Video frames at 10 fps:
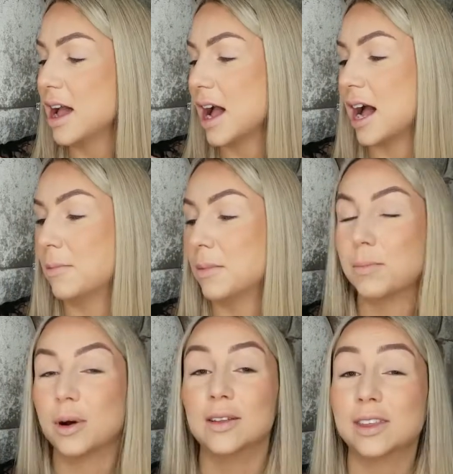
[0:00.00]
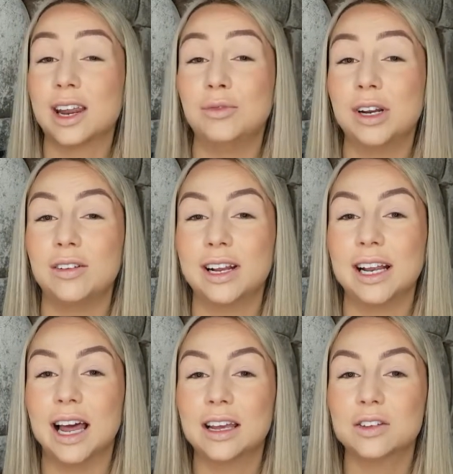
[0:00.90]
a brand that I really
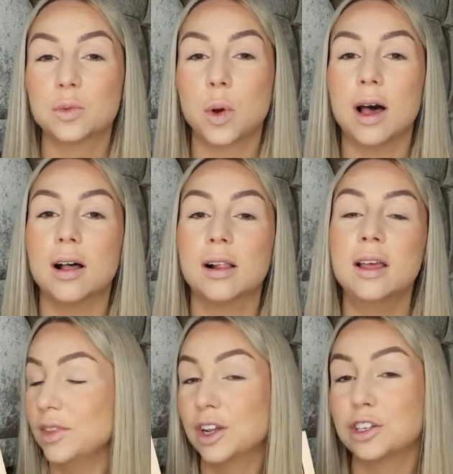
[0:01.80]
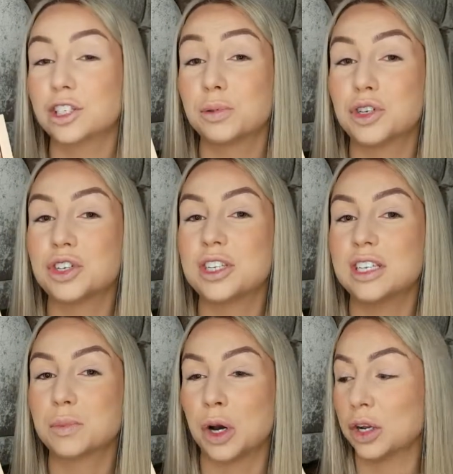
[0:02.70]
like as well, to produce
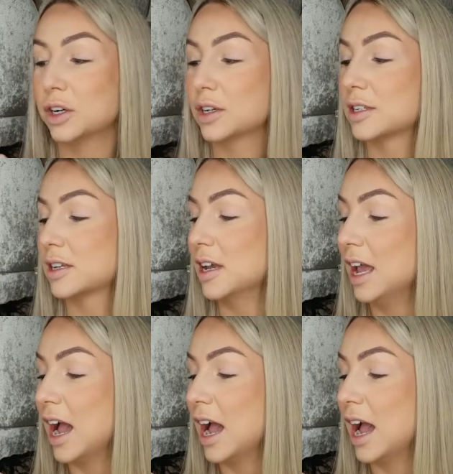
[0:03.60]
these products.